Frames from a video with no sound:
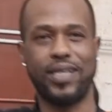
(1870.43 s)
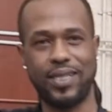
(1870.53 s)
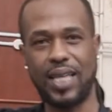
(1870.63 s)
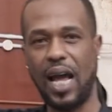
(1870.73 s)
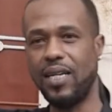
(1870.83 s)

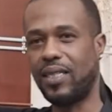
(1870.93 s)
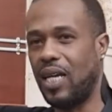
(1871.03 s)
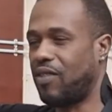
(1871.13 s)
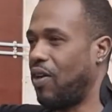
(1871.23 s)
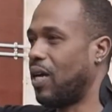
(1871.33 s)
British Standard
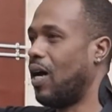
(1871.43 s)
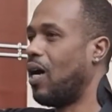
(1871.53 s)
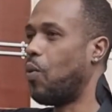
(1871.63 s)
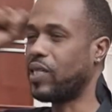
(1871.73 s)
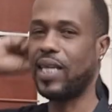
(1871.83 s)
test
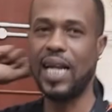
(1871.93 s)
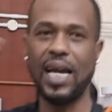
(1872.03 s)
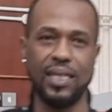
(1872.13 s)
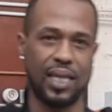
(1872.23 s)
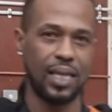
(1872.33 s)
finger. What's the
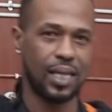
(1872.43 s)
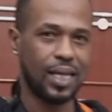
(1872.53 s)
length?